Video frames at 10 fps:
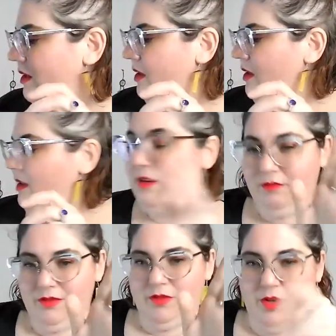
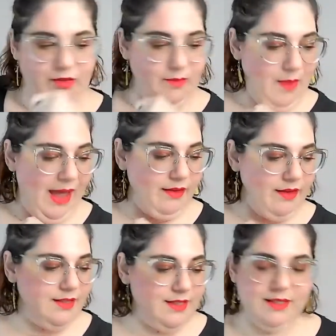So there are the
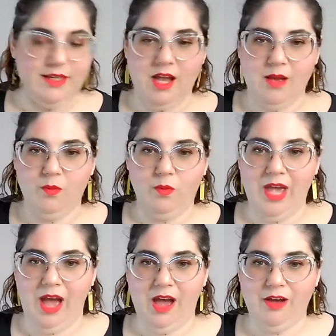palettes. Um, we
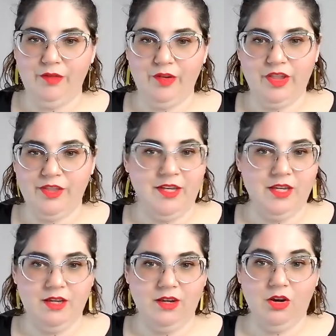have
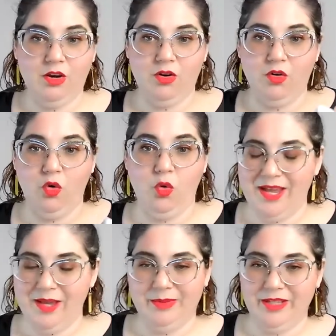the
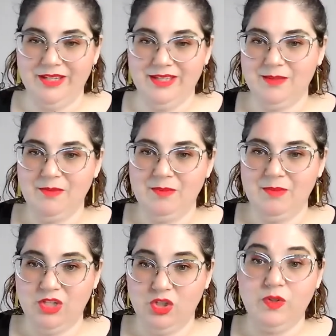Quiet Place, Something
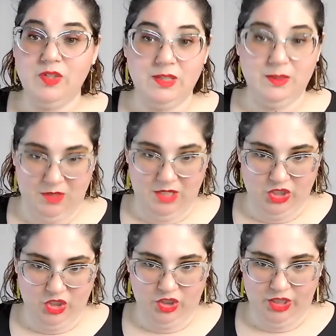Makes You
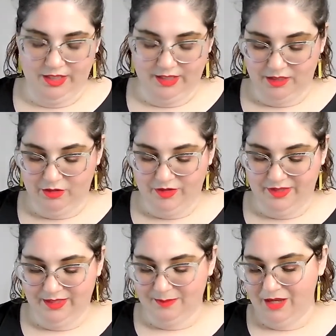Speechless. So
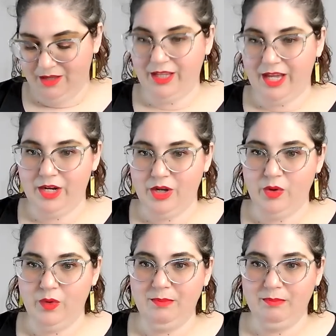this is my
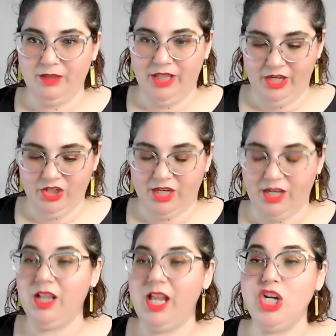Kaleido blush, not
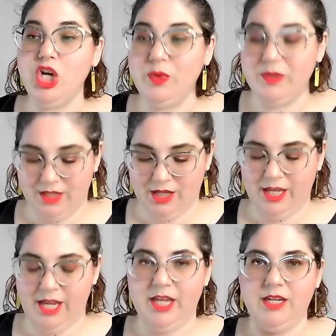Kaleidos,
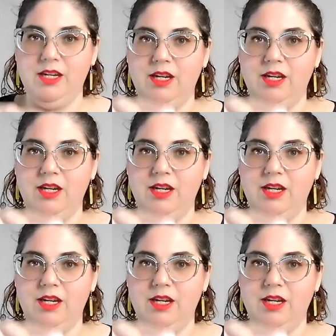Kaleid,